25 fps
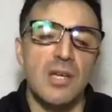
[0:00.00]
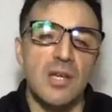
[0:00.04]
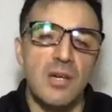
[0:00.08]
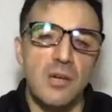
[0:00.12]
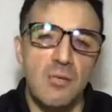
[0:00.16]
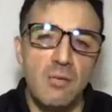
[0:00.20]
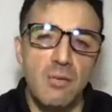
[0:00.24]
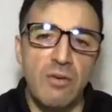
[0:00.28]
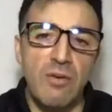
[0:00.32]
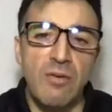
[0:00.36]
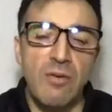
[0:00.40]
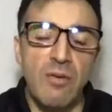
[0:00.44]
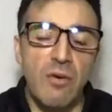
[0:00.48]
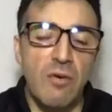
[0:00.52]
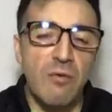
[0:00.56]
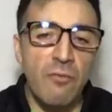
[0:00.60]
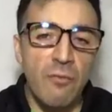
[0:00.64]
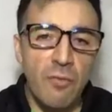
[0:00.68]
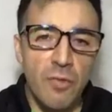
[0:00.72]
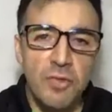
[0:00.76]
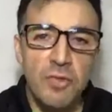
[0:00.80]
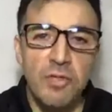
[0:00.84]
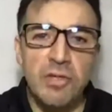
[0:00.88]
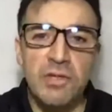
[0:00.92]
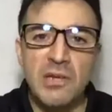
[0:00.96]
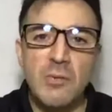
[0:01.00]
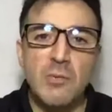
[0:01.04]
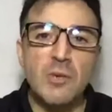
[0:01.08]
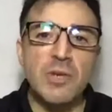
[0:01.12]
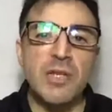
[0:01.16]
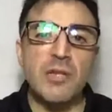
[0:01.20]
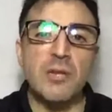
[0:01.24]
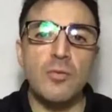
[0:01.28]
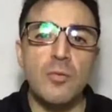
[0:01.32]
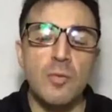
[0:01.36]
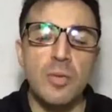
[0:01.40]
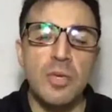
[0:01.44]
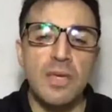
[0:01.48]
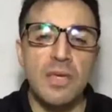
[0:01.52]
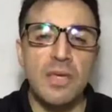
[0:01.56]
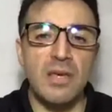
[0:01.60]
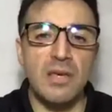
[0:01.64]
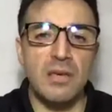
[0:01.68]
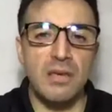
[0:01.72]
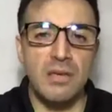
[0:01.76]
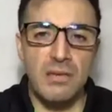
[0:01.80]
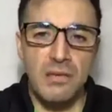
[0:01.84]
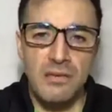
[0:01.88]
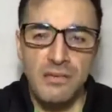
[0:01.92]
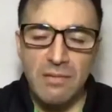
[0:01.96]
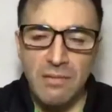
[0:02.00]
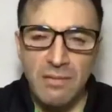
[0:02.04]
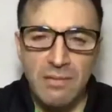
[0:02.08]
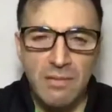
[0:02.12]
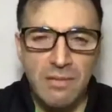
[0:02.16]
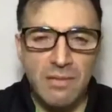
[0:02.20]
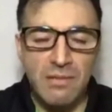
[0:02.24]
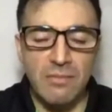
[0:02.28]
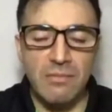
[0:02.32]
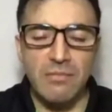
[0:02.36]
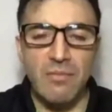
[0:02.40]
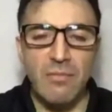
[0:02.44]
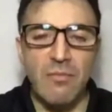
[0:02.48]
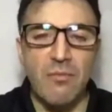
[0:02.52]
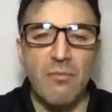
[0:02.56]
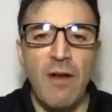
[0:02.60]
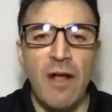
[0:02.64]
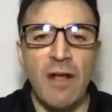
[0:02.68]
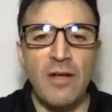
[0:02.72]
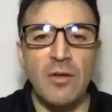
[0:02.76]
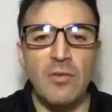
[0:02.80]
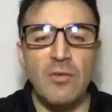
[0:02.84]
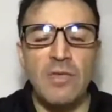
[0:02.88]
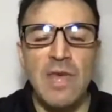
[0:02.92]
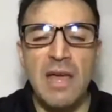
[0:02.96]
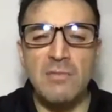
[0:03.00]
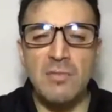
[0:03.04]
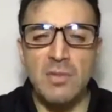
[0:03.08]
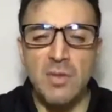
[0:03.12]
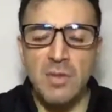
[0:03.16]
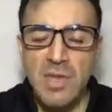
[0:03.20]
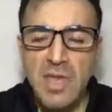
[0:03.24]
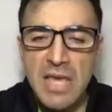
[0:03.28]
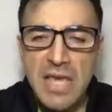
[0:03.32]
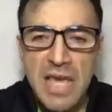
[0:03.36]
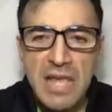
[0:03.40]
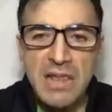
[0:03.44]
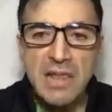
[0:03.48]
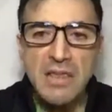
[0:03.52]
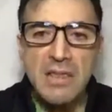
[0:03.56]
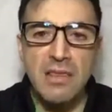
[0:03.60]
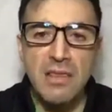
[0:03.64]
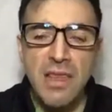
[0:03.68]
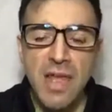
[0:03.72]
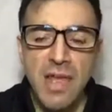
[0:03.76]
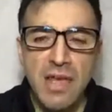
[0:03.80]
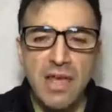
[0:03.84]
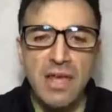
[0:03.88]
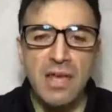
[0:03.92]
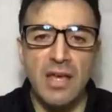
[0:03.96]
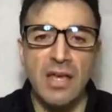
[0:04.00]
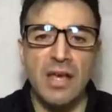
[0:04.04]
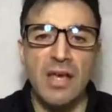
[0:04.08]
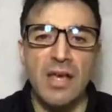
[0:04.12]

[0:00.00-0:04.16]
we unfortunately we need to be frank to them so they can take